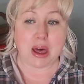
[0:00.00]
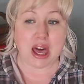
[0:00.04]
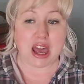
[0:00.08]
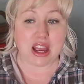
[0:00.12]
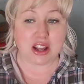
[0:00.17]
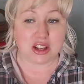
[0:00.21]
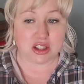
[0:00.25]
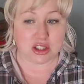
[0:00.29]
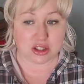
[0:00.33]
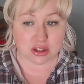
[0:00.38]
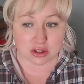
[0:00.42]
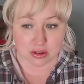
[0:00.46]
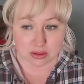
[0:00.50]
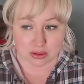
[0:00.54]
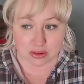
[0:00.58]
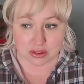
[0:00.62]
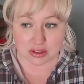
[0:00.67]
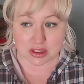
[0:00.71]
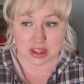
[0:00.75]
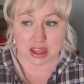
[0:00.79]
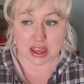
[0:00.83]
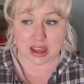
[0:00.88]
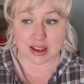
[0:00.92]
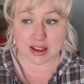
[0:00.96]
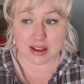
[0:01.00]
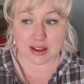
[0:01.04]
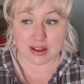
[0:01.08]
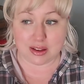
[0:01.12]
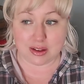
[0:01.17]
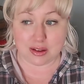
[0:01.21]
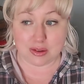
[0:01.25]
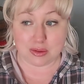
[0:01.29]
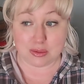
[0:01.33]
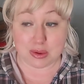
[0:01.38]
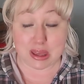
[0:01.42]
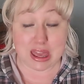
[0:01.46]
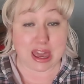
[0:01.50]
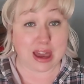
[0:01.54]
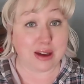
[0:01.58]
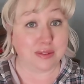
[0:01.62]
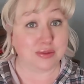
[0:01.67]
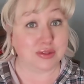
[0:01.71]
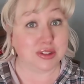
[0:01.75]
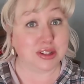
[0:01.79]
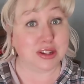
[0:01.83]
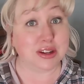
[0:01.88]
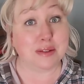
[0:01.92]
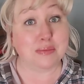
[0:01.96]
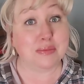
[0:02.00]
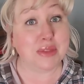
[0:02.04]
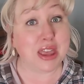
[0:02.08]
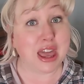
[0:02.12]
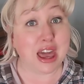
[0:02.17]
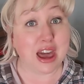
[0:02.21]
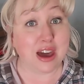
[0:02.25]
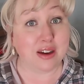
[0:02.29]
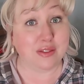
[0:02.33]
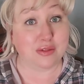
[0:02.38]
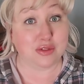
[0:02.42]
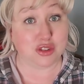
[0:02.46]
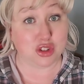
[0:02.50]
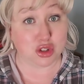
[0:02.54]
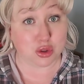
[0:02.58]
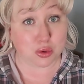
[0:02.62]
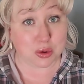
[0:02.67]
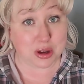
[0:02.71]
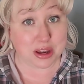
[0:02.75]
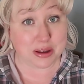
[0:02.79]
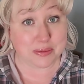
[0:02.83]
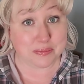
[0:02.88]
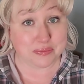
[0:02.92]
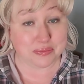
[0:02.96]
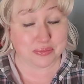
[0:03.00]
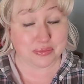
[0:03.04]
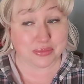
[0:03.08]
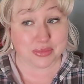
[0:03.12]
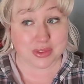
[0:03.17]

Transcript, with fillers: I do think we have to have joy